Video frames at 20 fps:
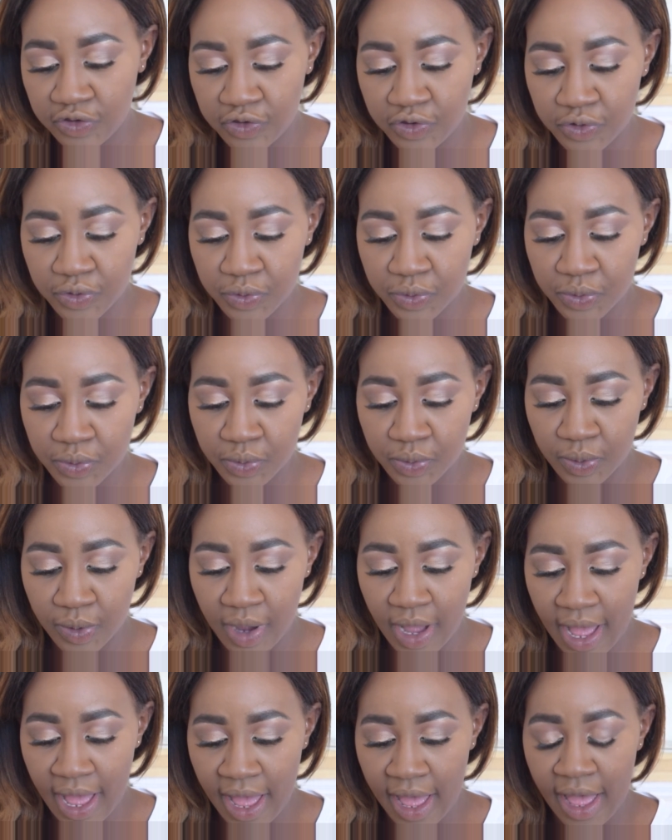
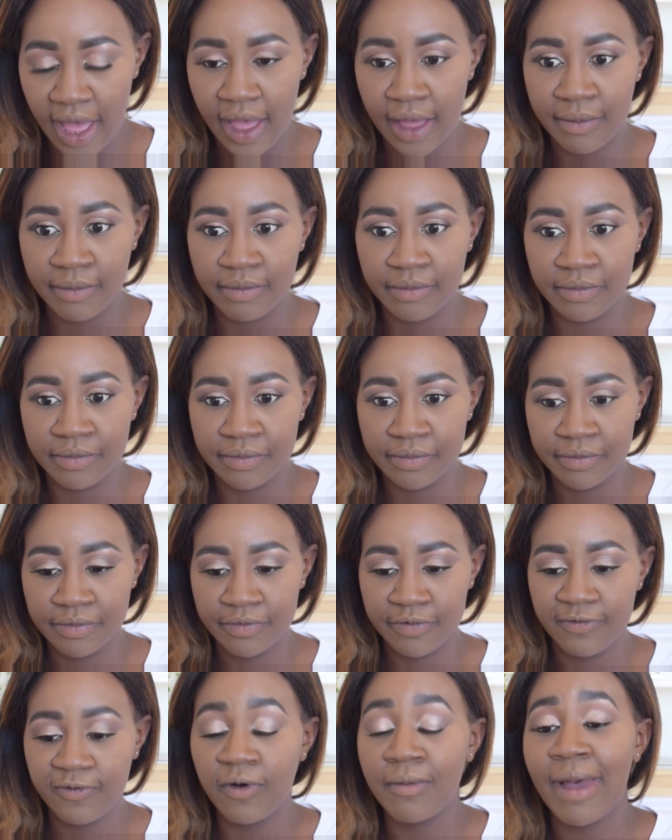to
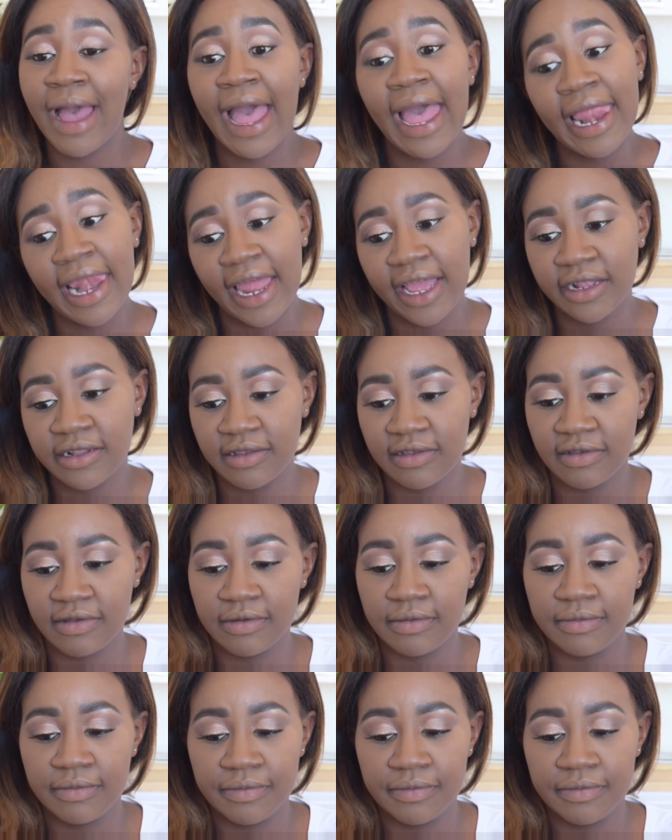for my highlights.